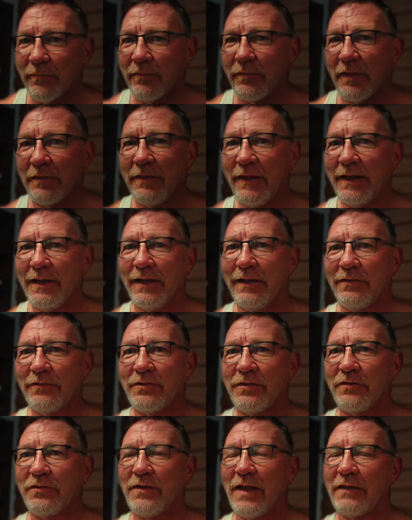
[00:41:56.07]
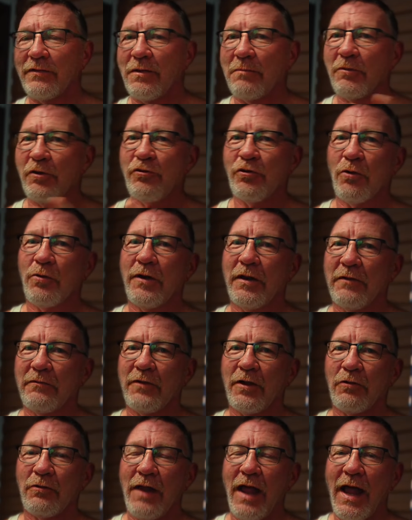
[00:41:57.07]
The thing is that the majority of
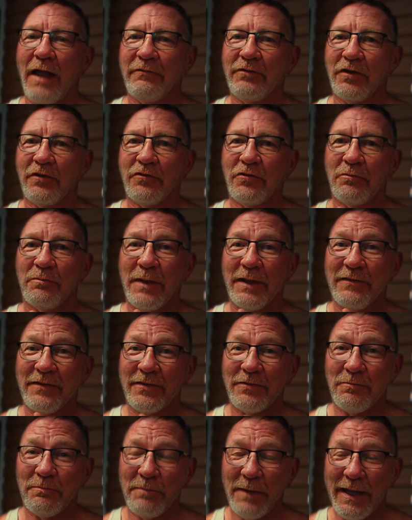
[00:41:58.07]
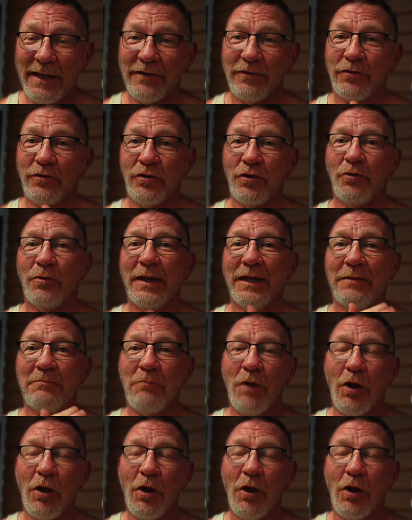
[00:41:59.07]
their lives has been spent doing